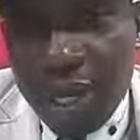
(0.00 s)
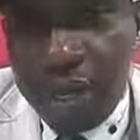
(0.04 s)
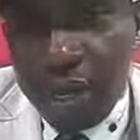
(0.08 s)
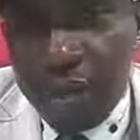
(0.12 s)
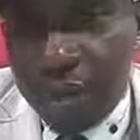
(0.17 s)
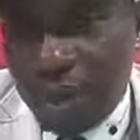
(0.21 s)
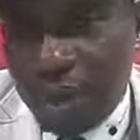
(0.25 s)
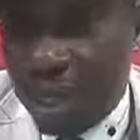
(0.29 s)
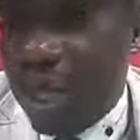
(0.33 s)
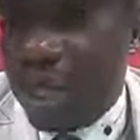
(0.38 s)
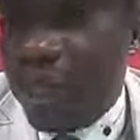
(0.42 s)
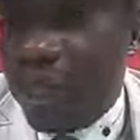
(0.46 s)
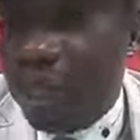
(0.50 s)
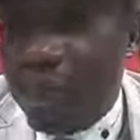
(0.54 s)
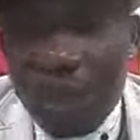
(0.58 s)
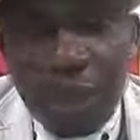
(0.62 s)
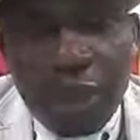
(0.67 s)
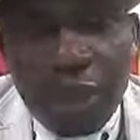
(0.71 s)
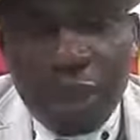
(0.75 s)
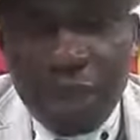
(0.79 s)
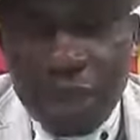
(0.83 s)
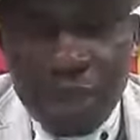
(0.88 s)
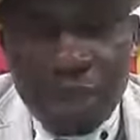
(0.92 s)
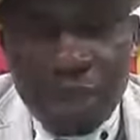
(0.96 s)
to see the
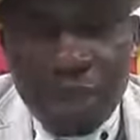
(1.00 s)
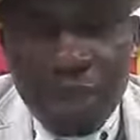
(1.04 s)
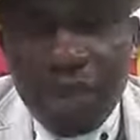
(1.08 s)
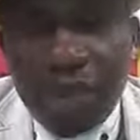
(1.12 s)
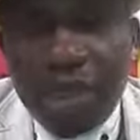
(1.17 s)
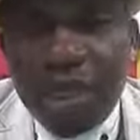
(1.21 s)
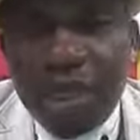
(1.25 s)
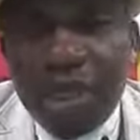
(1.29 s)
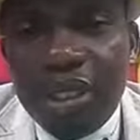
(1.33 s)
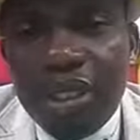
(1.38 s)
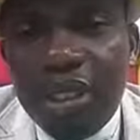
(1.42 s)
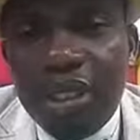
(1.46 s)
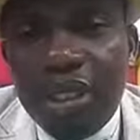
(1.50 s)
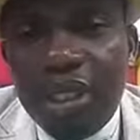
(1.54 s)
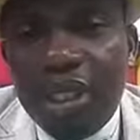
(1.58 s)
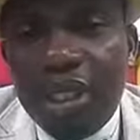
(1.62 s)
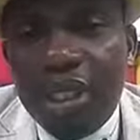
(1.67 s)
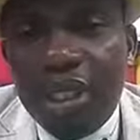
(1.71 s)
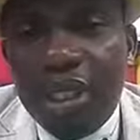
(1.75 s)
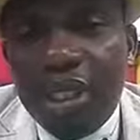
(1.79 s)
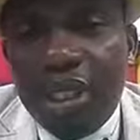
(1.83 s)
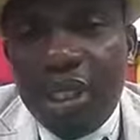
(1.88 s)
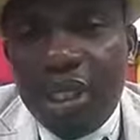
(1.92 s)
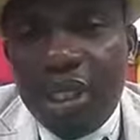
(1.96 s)
importance of it.
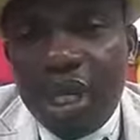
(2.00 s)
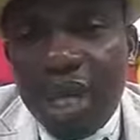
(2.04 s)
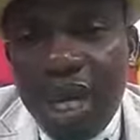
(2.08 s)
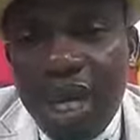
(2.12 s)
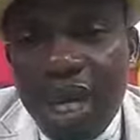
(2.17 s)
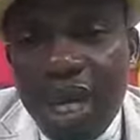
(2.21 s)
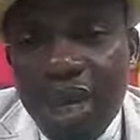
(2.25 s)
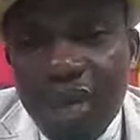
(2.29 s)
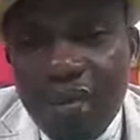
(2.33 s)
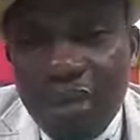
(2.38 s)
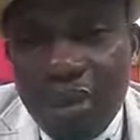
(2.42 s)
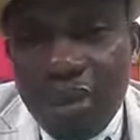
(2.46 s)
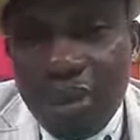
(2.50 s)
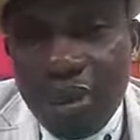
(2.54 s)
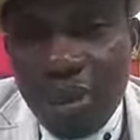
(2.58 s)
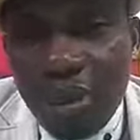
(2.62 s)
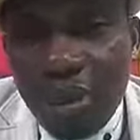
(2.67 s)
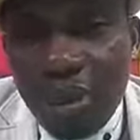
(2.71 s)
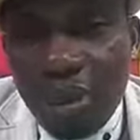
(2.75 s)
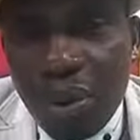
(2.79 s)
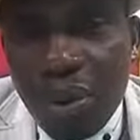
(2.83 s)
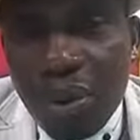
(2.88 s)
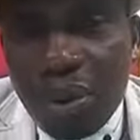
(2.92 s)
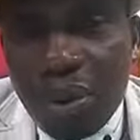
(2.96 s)
I love you
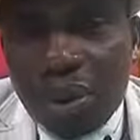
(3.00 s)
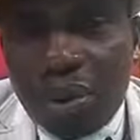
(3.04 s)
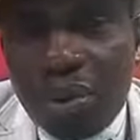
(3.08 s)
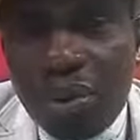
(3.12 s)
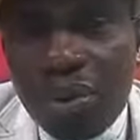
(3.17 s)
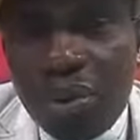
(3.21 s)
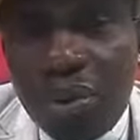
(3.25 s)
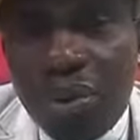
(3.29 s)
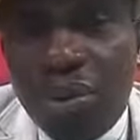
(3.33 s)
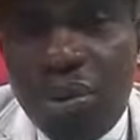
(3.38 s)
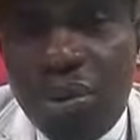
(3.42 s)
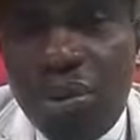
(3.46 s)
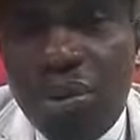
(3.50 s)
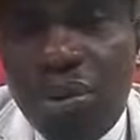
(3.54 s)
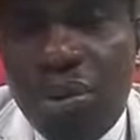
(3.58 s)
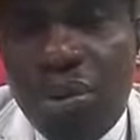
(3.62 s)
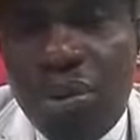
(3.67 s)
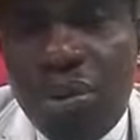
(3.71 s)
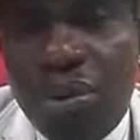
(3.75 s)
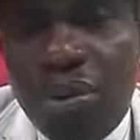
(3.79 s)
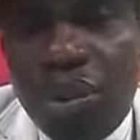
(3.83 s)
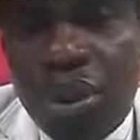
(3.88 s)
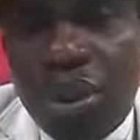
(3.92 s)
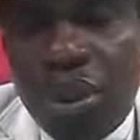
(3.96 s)
all.
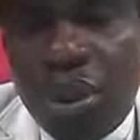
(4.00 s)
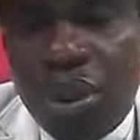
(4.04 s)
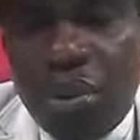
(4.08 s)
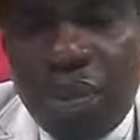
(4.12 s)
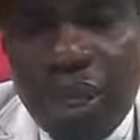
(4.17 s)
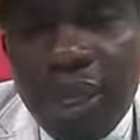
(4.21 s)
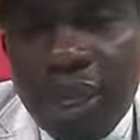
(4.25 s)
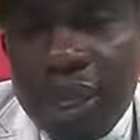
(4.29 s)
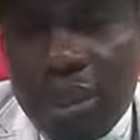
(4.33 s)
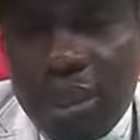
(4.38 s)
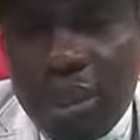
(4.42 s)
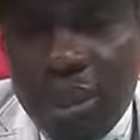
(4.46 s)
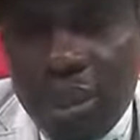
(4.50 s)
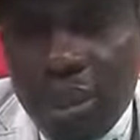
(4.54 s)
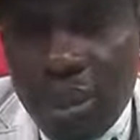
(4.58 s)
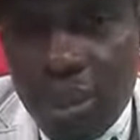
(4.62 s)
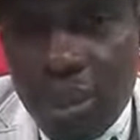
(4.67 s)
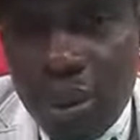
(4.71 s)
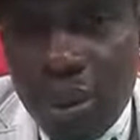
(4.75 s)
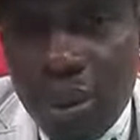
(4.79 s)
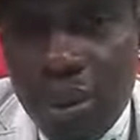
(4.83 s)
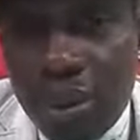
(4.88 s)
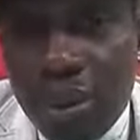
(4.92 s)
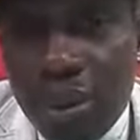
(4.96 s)
God bless you
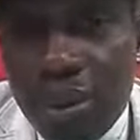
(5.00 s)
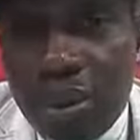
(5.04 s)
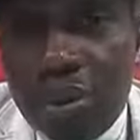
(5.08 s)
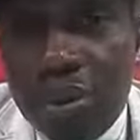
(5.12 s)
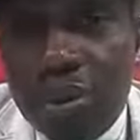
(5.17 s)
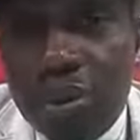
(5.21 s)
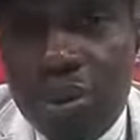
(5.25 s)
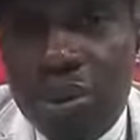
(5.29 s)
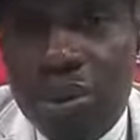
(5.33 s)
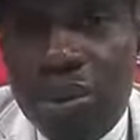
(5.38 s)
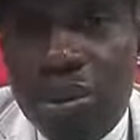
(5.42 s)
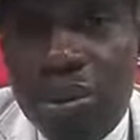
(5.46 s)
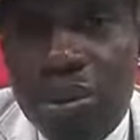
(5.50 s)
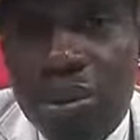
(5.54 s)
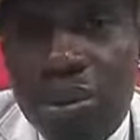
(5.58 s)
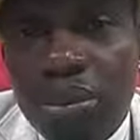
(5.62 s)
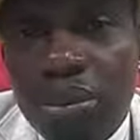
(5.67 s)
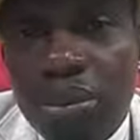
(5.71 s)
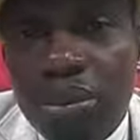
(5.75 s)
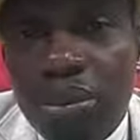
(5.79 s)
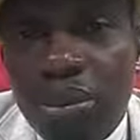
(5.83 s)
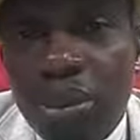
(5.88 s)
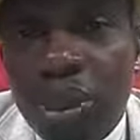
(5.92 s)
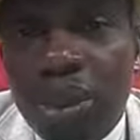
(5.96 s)
all.
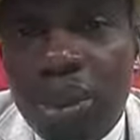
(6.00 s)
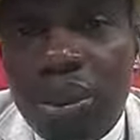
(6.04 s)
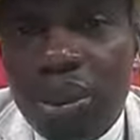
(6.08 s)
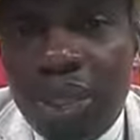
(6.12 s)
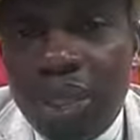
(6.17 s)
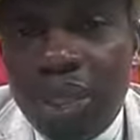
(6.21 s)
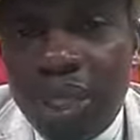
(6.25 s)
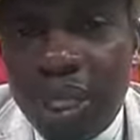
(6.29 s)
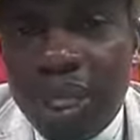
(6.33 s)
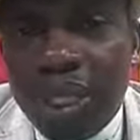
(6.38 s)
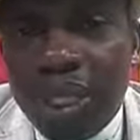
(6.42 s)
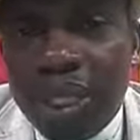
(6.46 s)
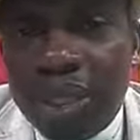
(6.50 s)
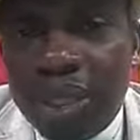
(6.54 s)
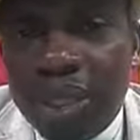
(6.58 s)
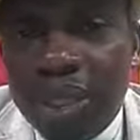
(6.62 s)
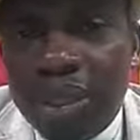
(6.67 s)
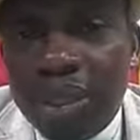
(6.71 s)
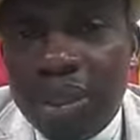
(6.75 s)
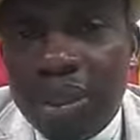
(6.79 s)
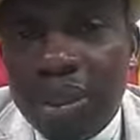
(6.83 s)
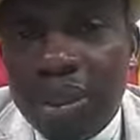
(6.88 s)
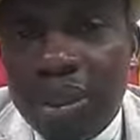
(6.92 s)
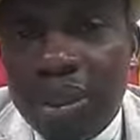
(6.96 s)
Make you great
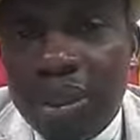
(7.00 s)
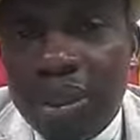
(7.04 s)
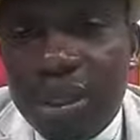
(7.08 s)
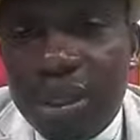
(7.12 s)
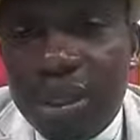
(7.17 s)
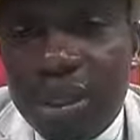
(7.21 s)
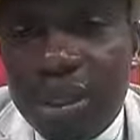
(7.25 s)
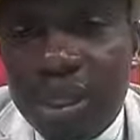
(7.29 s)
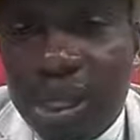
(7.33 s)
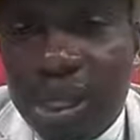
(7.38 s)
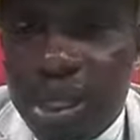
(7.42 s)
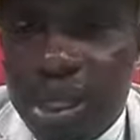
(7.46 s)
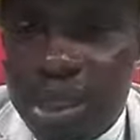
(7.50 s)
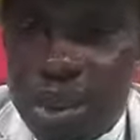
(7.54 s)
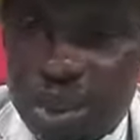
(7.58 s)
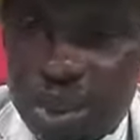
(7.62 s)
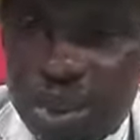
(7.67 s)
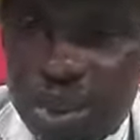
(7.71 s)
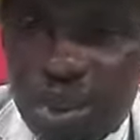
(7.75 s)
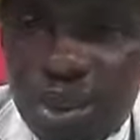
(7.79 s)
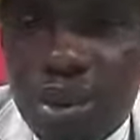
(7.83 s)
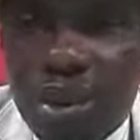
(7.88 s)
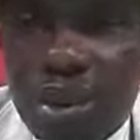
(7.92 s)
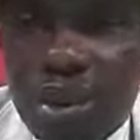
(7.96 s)
and
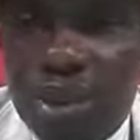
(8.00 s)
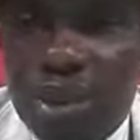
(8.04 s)
strong.